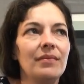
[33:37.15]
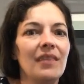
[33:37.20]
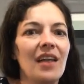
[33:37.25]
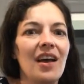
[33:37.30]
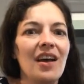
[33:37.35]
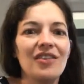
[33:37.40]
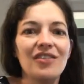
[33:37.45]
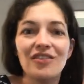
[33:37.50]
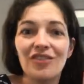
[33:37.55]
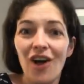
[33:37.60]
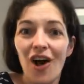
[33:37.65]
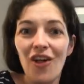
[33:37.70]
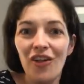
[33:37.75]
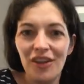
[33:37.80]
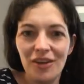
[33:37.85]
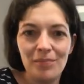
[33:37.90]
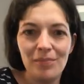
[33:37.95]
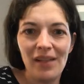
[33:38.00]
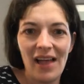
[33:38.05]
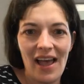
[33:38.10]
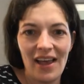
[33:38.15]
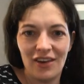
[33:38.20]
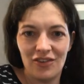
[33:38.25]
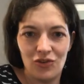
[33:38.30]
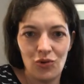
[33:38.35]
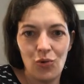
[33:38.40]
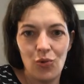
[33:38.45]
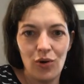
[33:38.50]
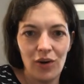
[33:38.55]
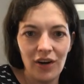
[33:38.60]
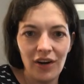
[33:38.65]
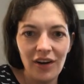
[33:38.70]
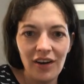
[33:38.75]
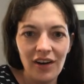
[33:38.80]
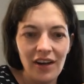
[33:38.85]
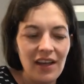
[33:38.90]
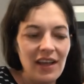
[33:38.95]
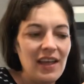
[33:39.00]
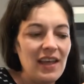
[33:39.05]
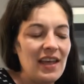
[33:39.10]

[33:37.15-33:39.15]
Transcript: a solid black door